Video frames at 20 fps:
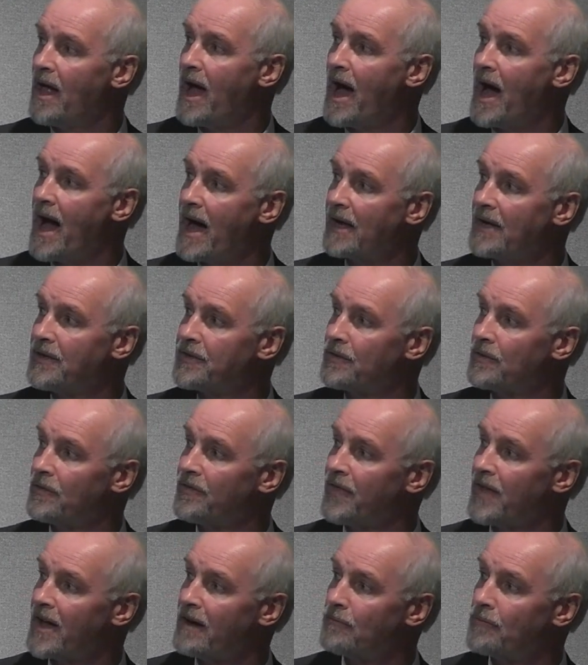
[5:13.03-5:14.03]
and
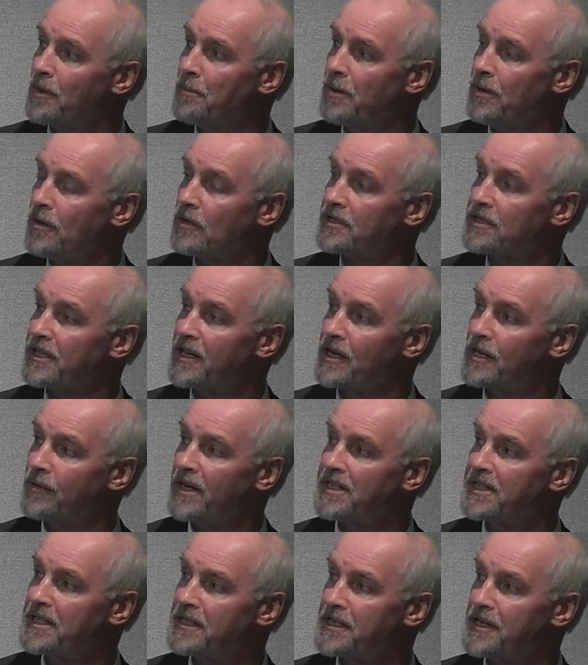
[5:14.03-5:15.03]
they're reporting
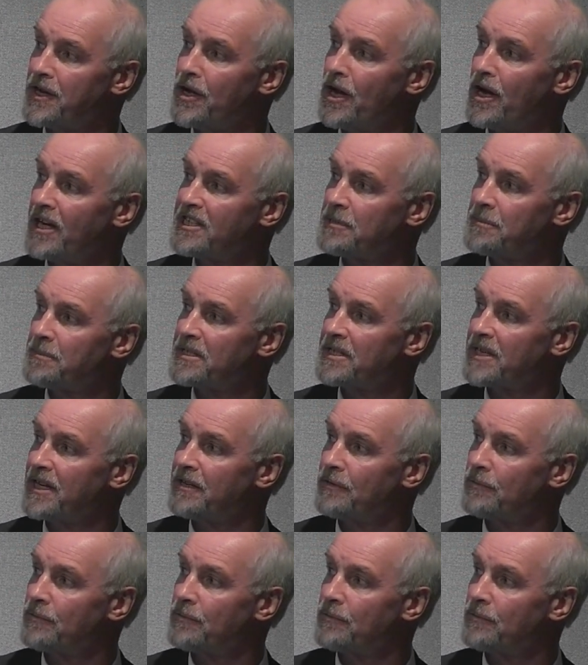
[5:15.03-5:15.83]
greater than a 90%